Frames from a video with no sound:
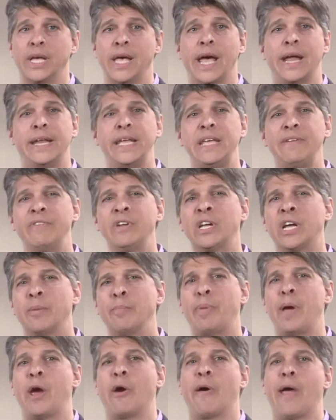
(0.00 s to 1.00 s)
and even
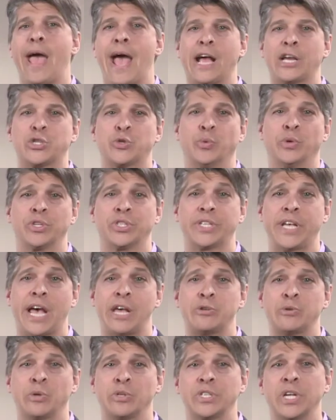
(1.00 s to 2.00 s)
compare actual
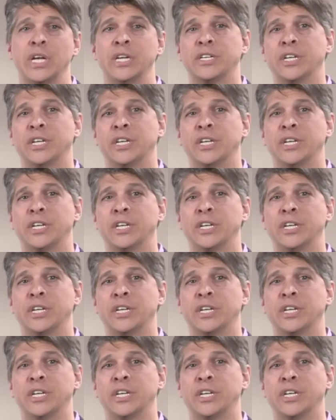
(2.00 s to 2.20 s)
schedules